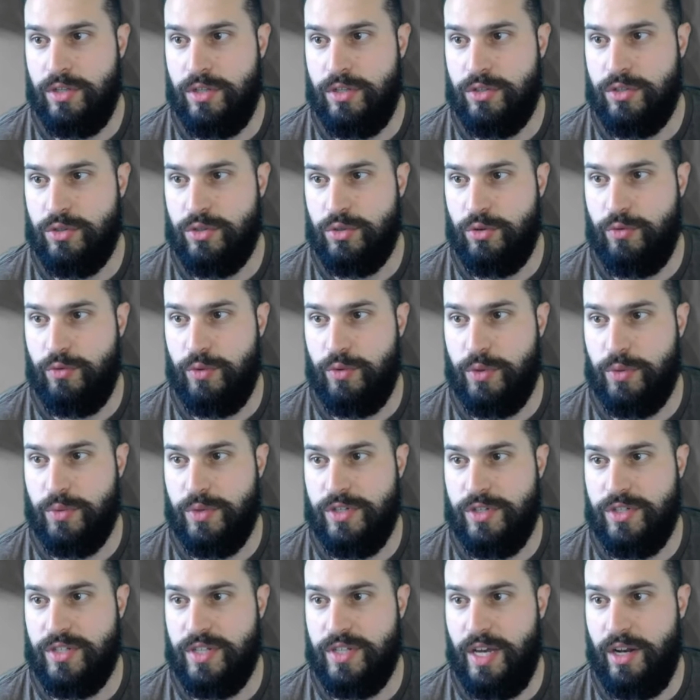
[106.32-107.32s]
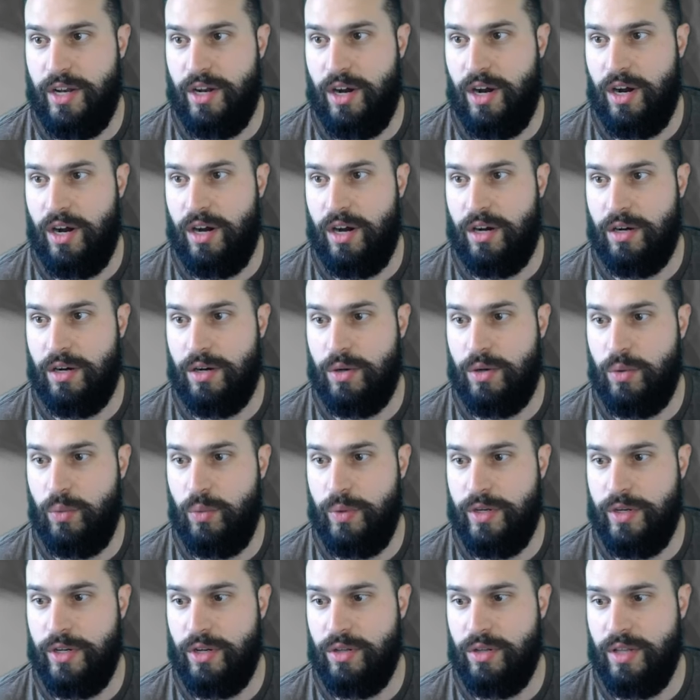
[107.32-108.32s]
So if we reset our
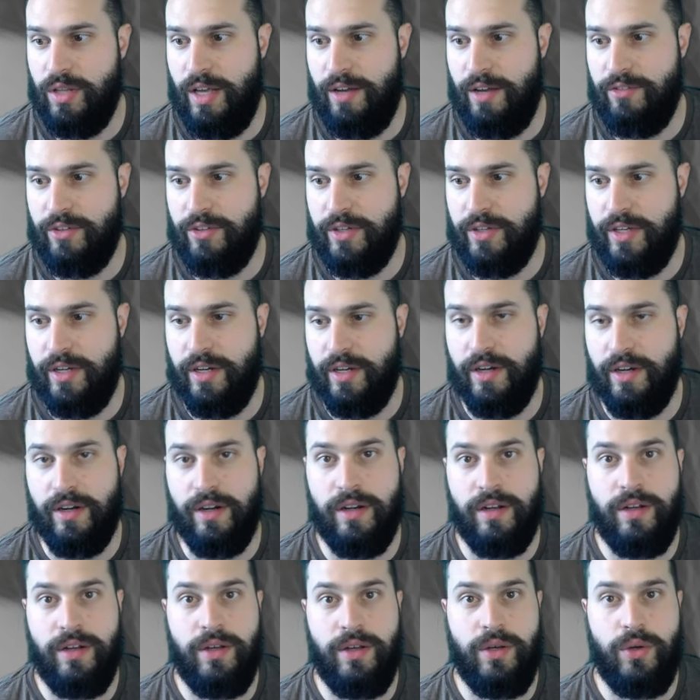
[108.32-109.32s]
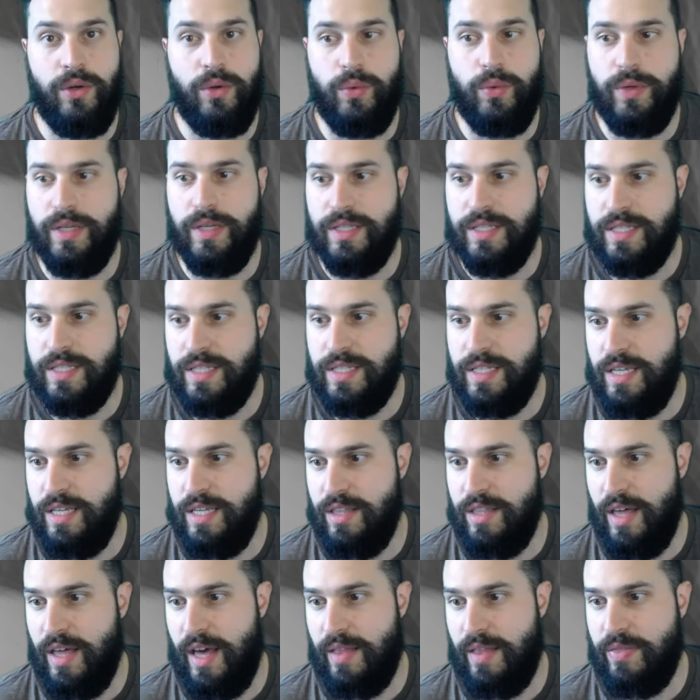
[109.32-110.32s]
window level here, we can see
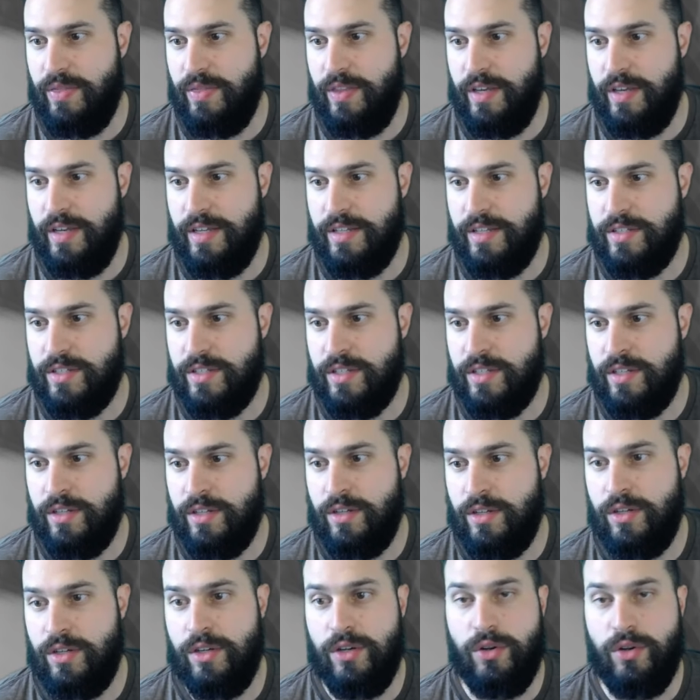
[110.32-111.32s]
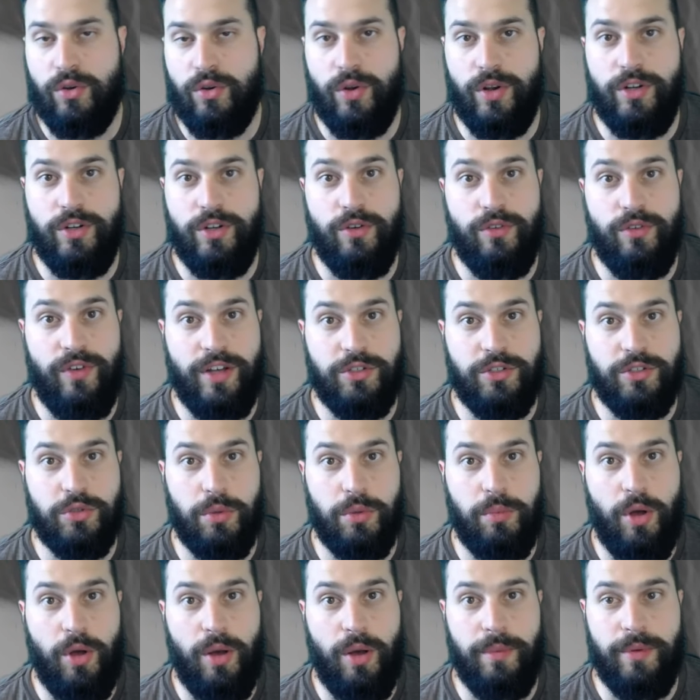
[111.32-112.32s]
that this
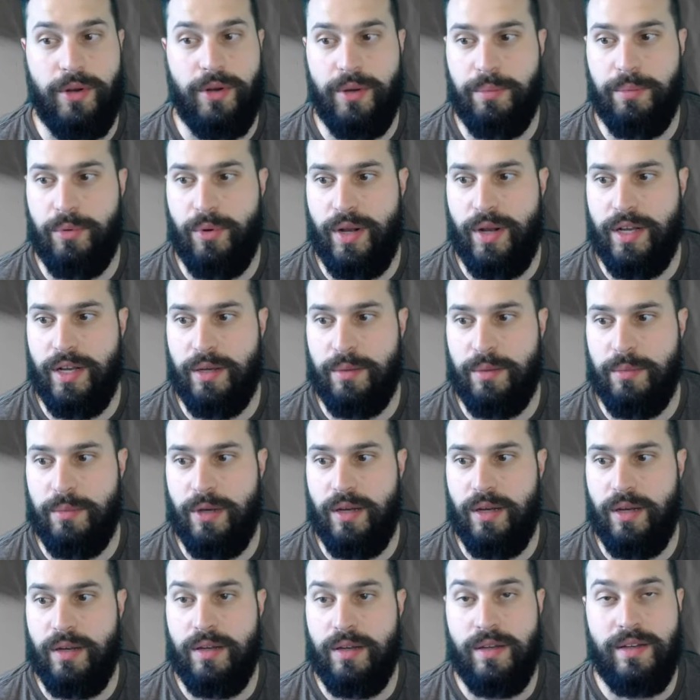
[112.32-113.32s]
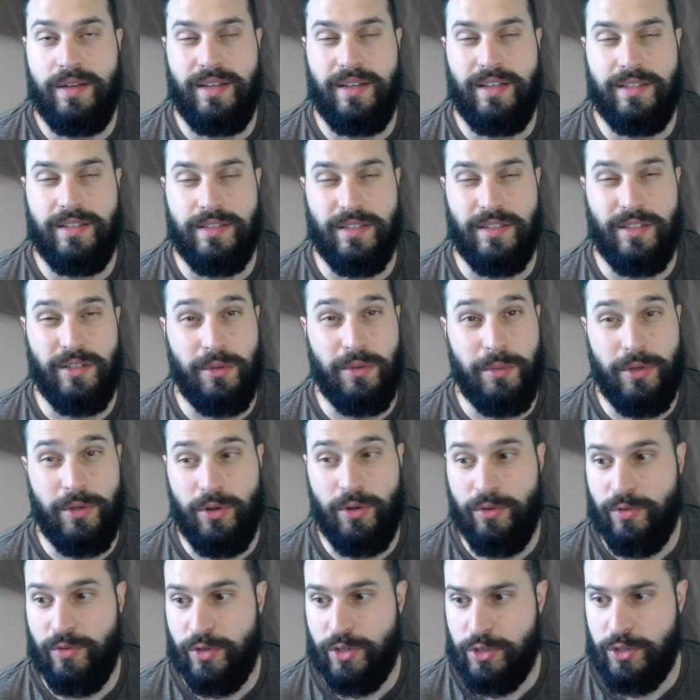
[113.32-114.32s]
cranioventral pulmonary parenchyma is a little bit
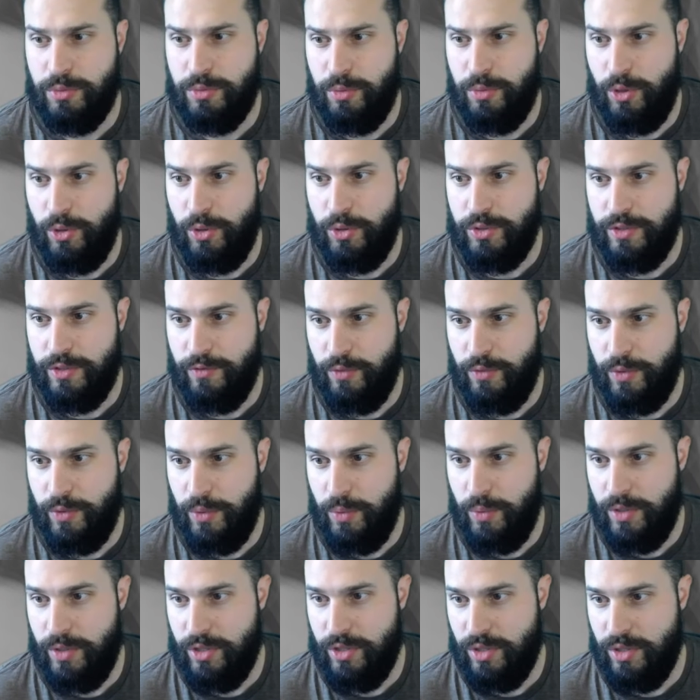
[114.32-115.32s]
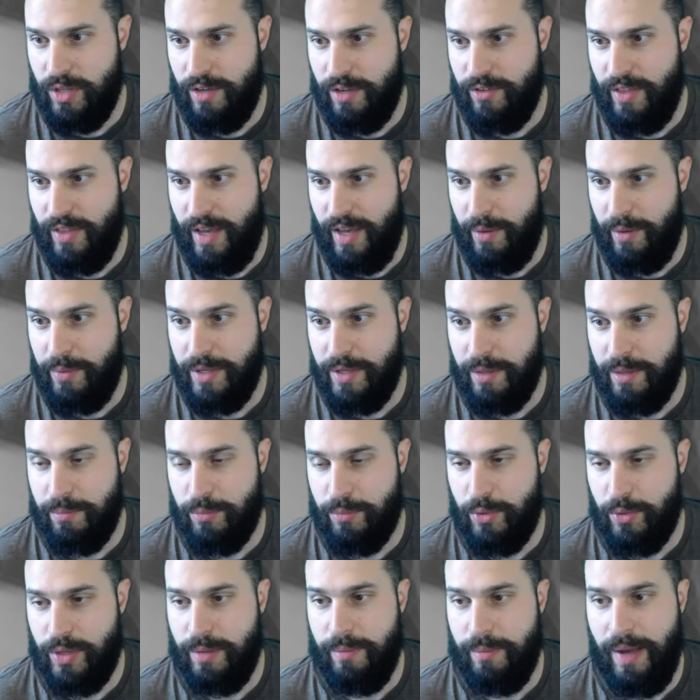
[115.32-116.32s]
overexposed. If we window level that, we can
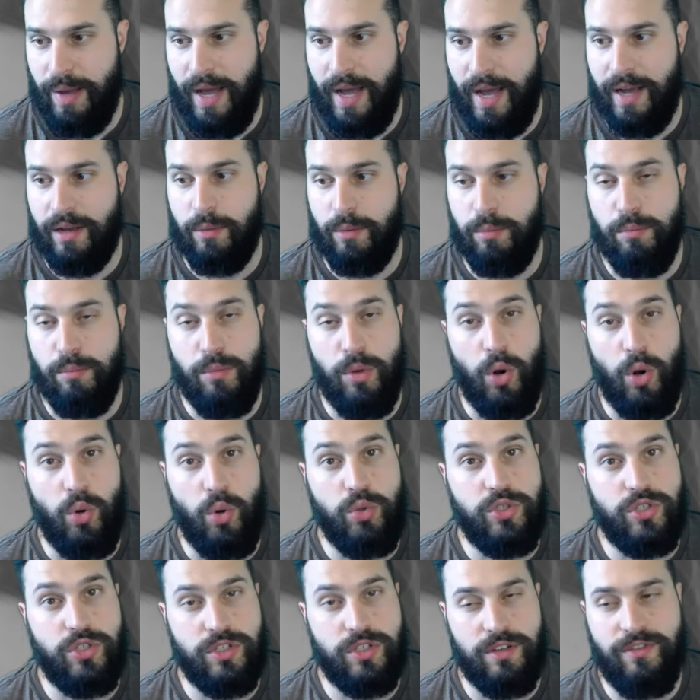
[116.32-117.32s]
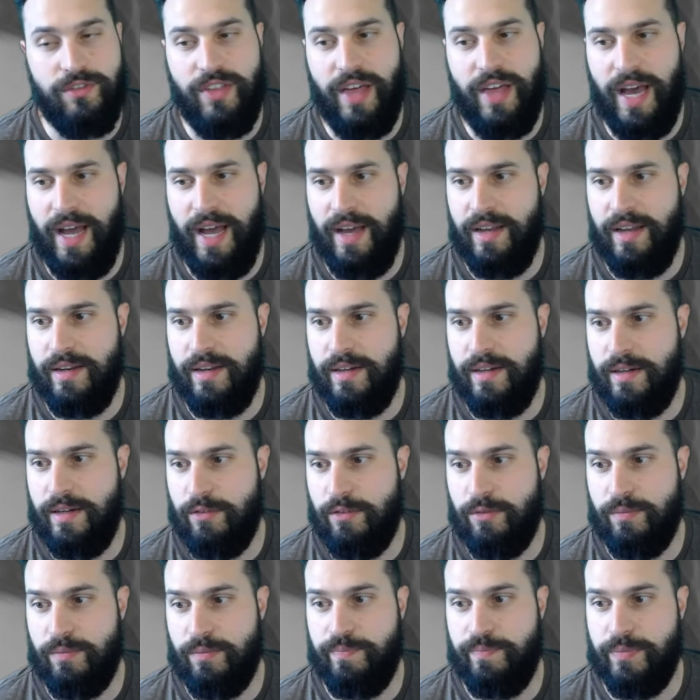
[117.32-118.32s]
bring back most of that,
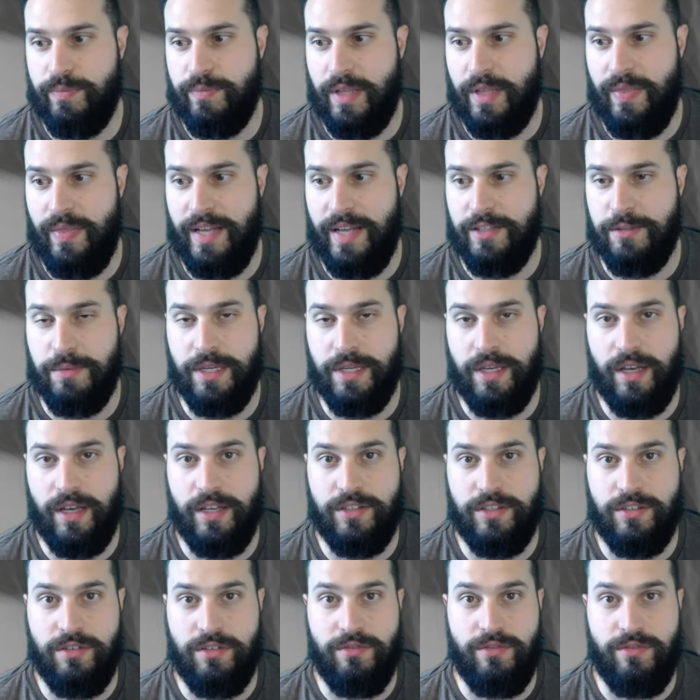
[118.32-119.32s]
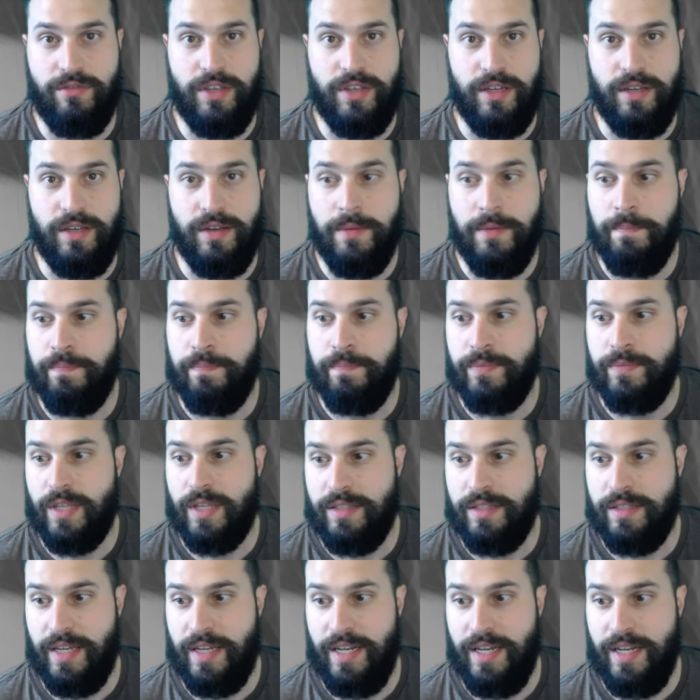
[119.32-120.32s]
and that's because of the
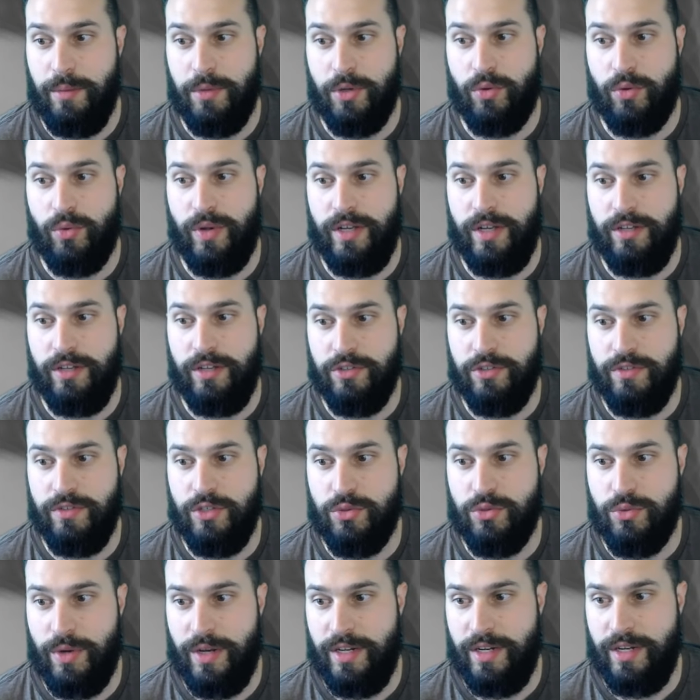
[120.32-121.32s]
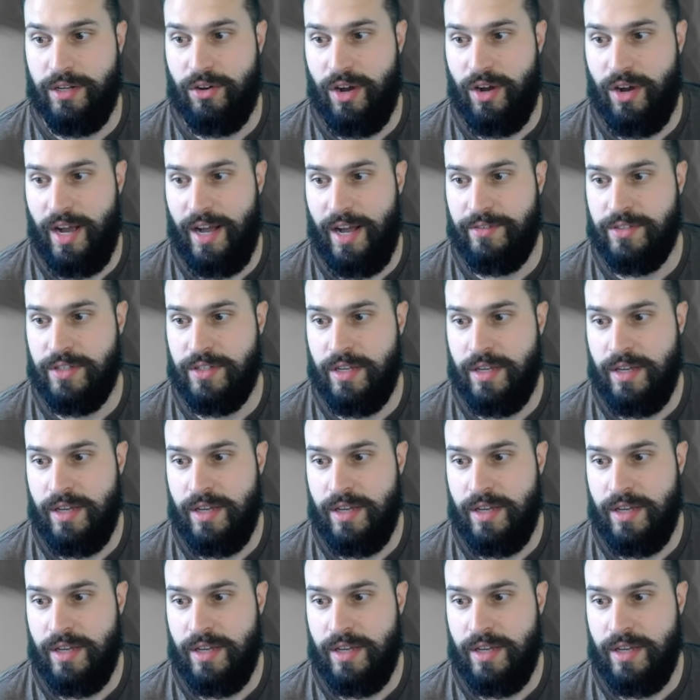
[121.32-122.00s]
dynamic range of these radiographs